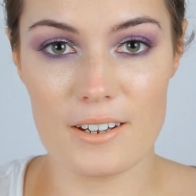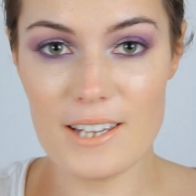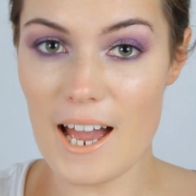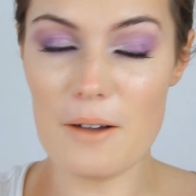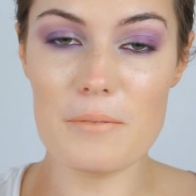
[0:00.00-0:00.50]

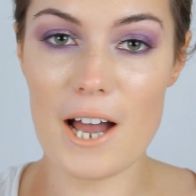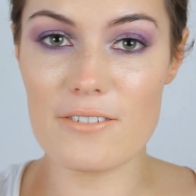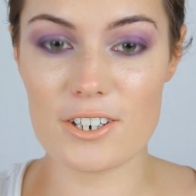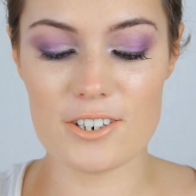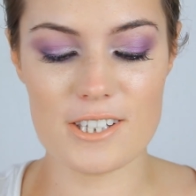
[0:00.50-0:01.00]
Yeah,
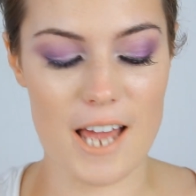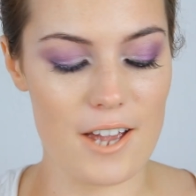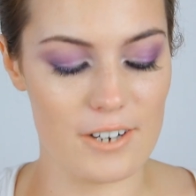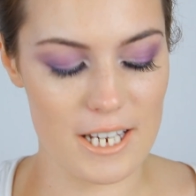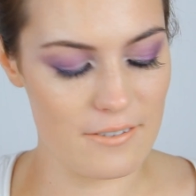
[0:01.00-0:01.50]
have a good
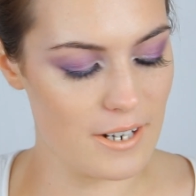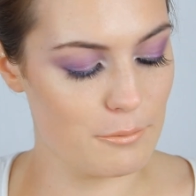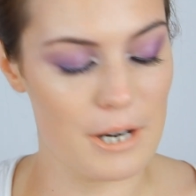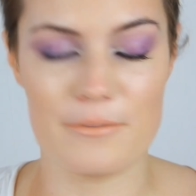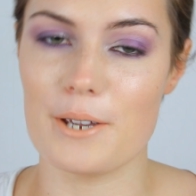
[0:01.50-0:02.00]
day or
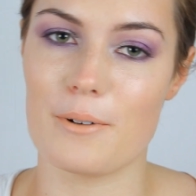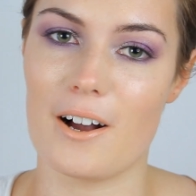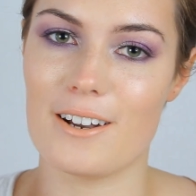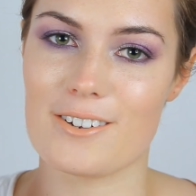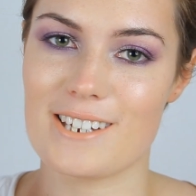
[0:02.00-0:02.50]
evening wherever you
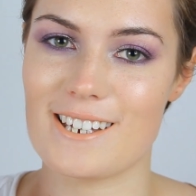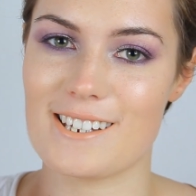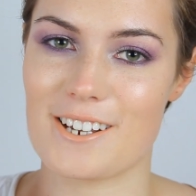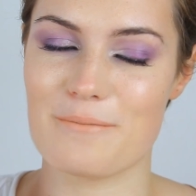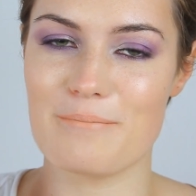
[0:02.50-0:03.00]
are, and I'll see you
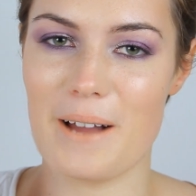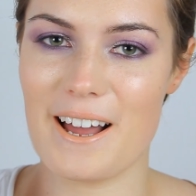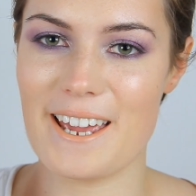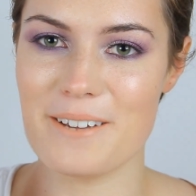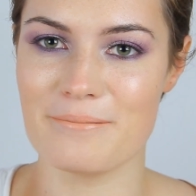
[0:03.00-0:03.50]
soon.
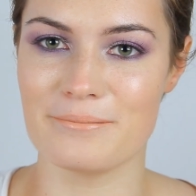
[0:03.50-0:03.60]
Bye.